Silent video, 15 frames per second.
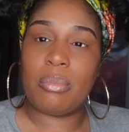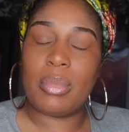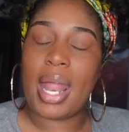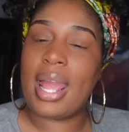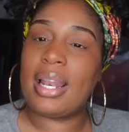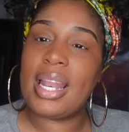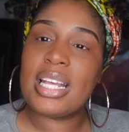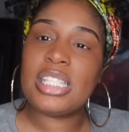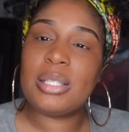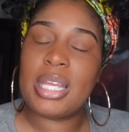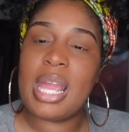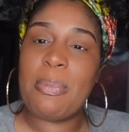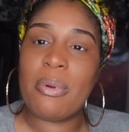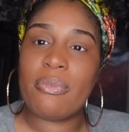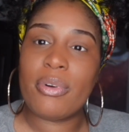Like, let's
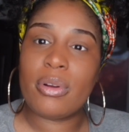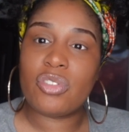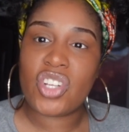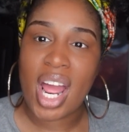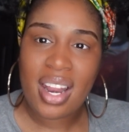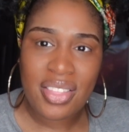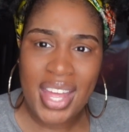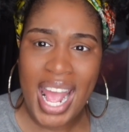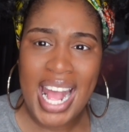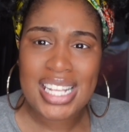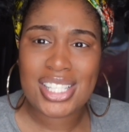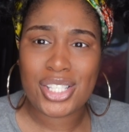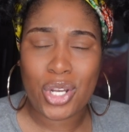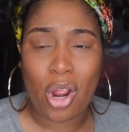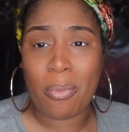keep it real. Jonathan
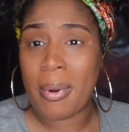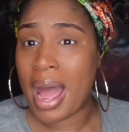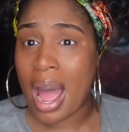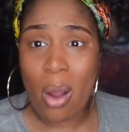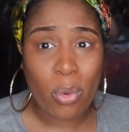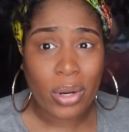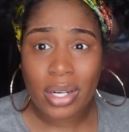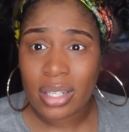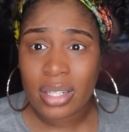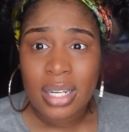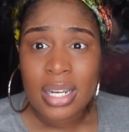has star power.